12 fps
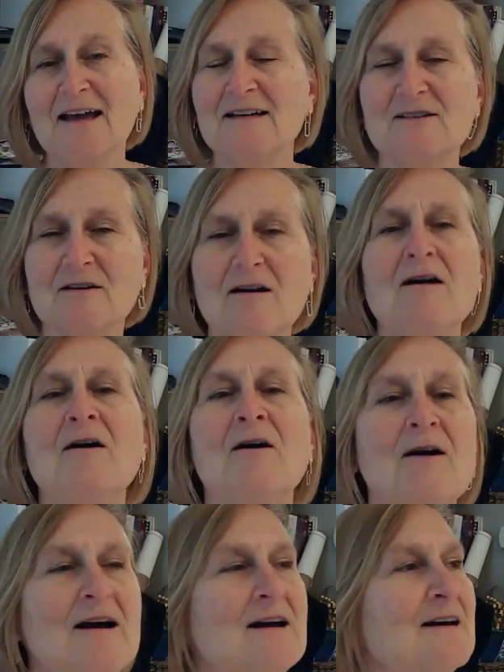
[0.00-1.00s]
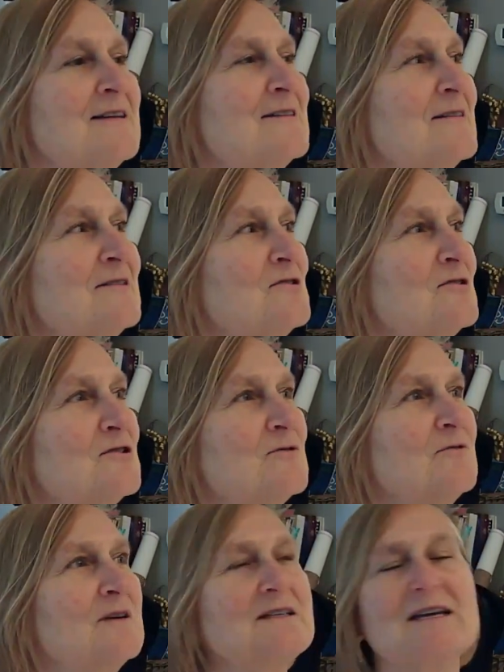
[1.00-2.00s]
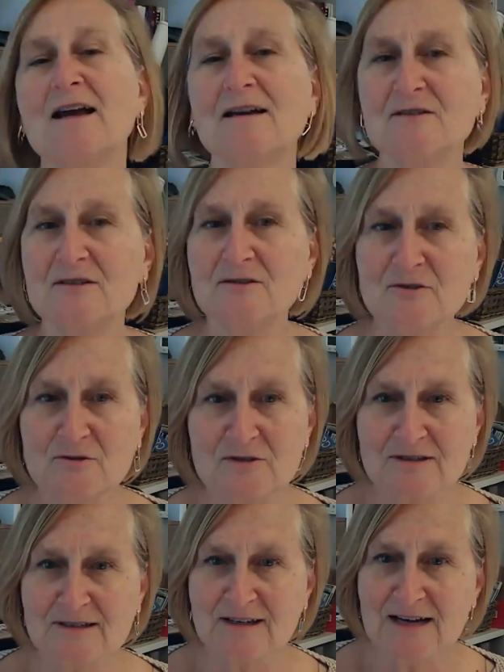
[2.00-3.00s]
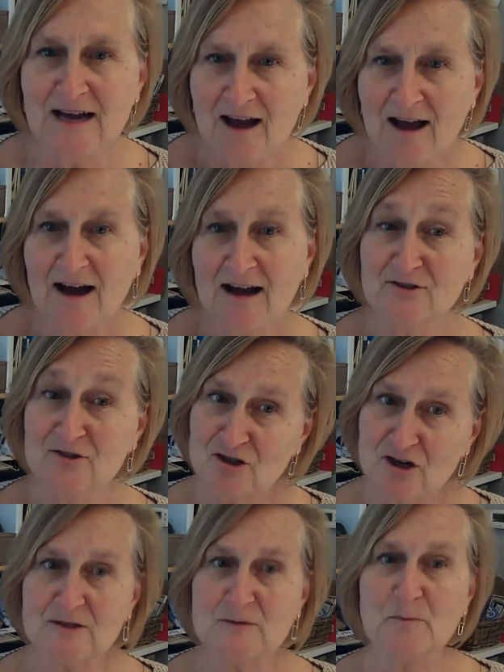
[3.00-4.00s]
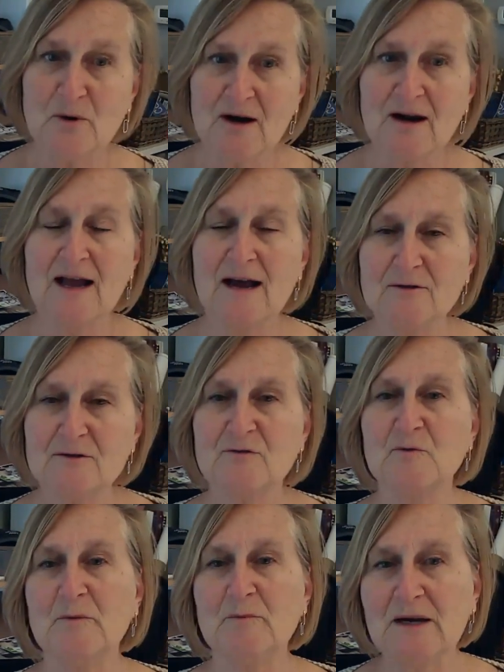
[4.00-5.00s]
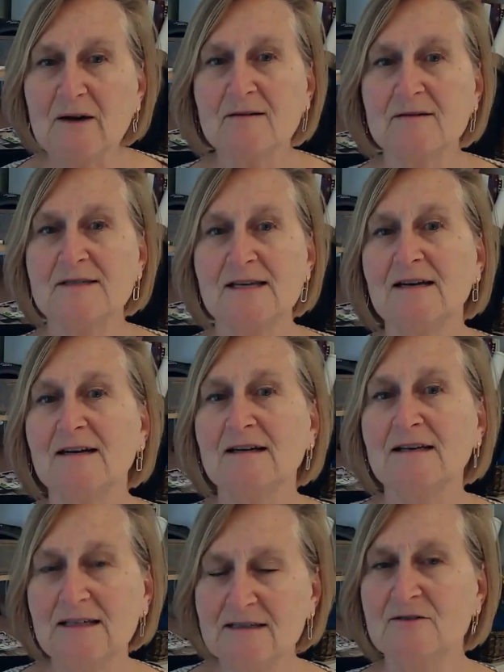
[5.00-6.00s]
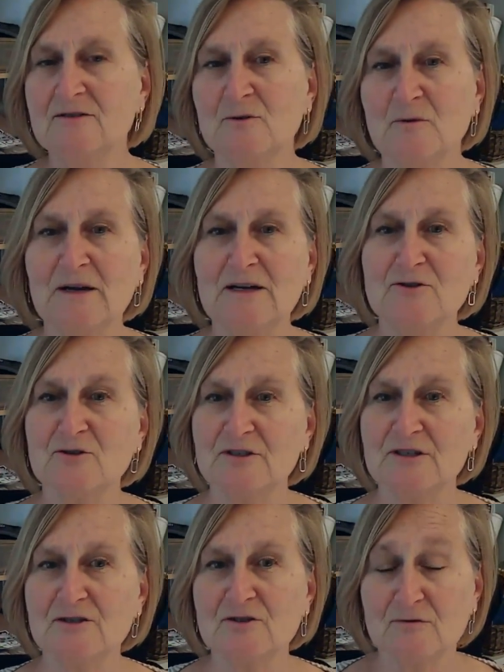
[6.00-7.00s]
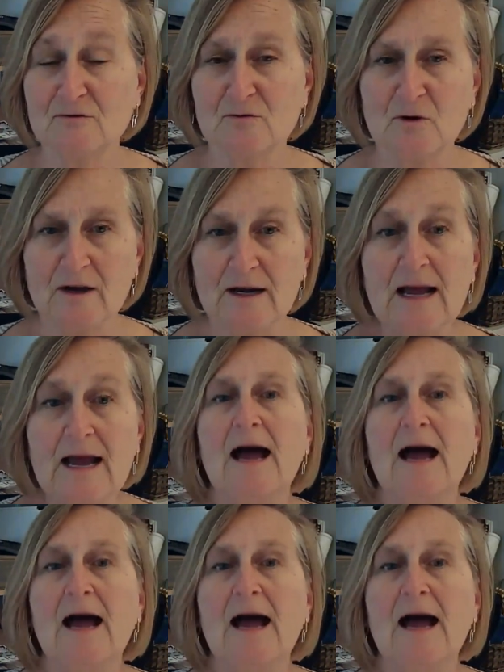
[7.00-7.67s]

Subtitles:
And he said, this is just fantastic news. He said, I just bought a house for my parents and I need to do a major addition for it.